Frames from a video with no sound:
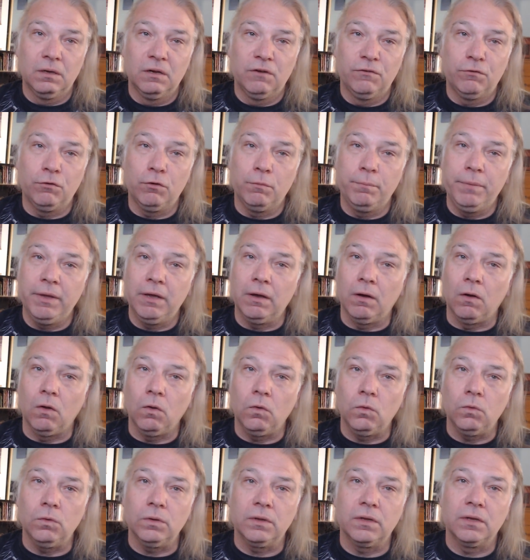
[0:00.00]
For
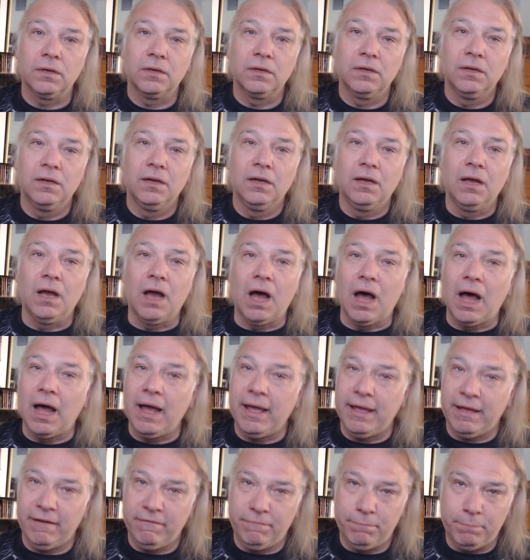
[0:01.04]
behold, I
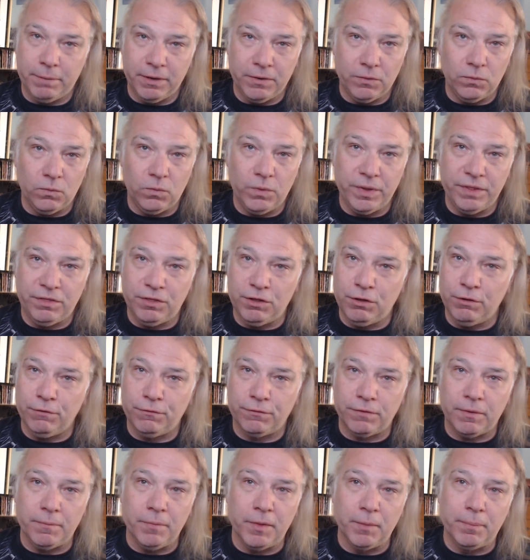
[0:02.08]
have been with you
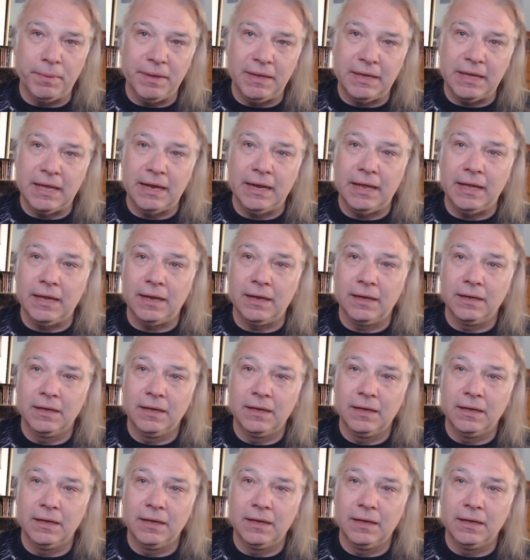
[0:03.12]
from the beginning,